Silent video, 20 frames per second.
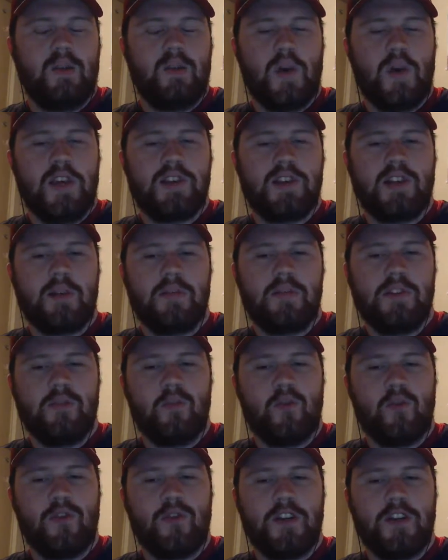wakes up in the
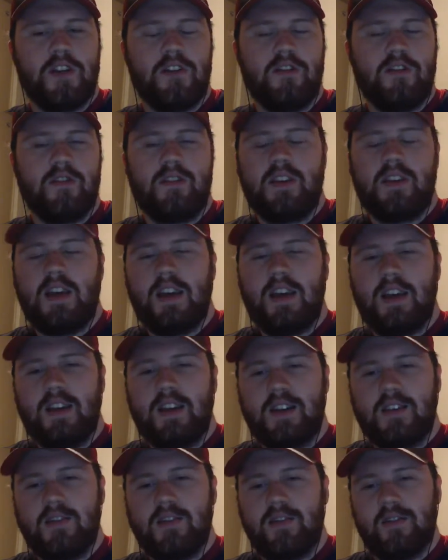morning,
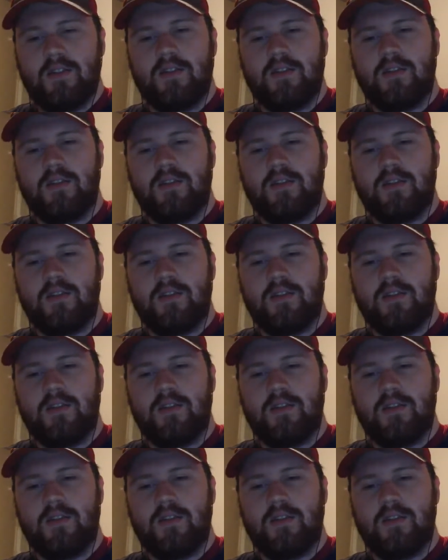and